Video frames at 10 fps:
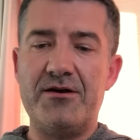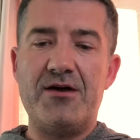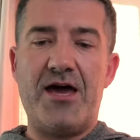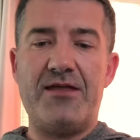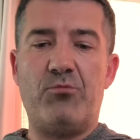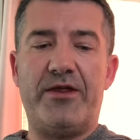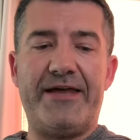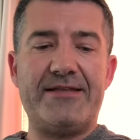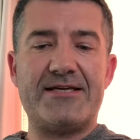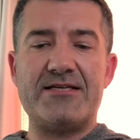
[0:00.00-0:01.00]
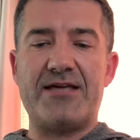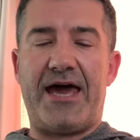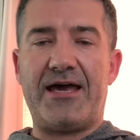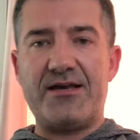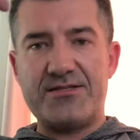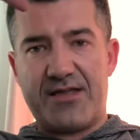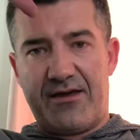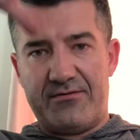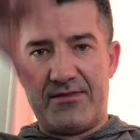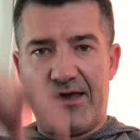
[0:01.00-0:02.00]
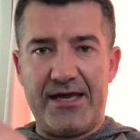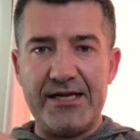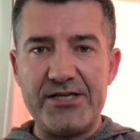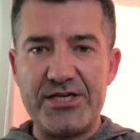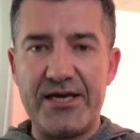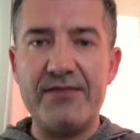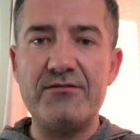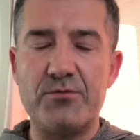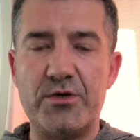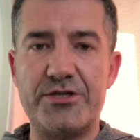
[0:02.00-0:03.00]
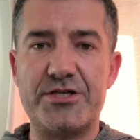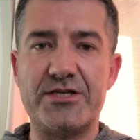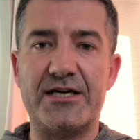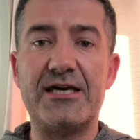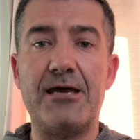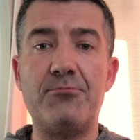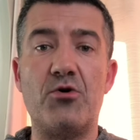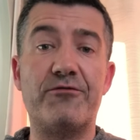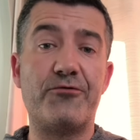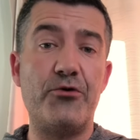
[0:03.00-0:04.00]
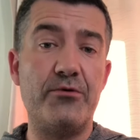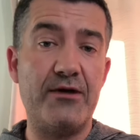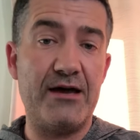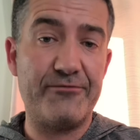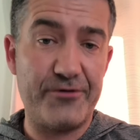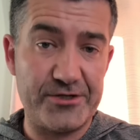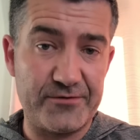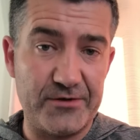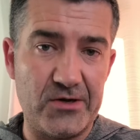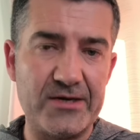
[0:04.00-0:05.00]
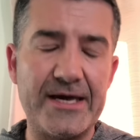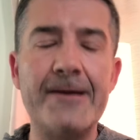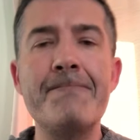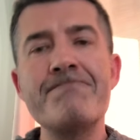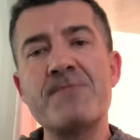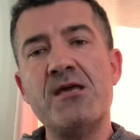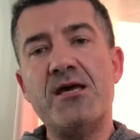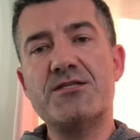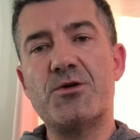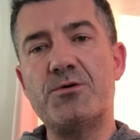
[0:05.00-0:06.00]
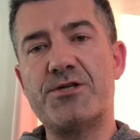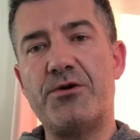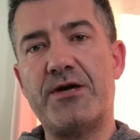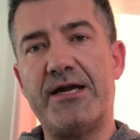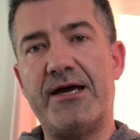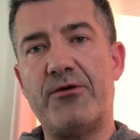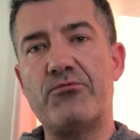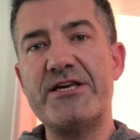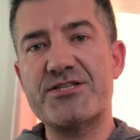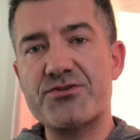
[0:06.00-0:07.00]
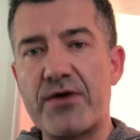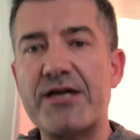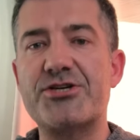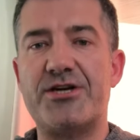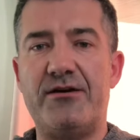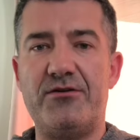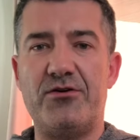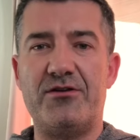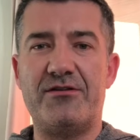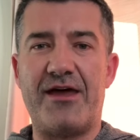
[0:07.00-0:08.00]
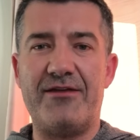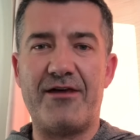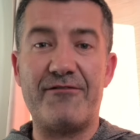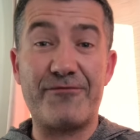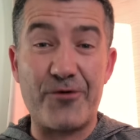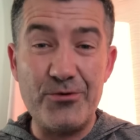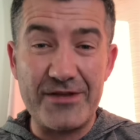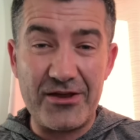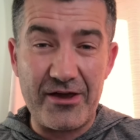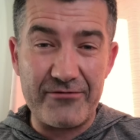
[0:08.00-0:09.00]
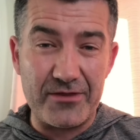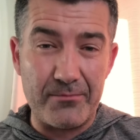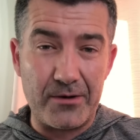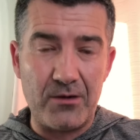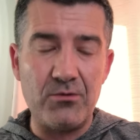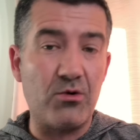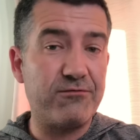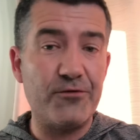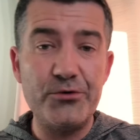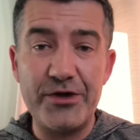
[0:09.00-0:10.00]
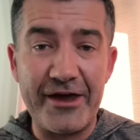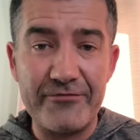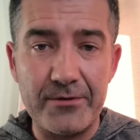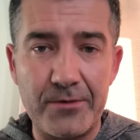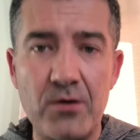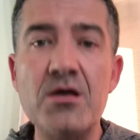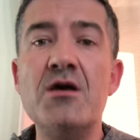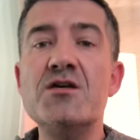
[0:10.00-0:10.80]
And what that does, it anchors that energy in, which is going to keep your fruit fresh for longer. It's also going to restructure that fruit that you have in the bowl or food you have in the bowl.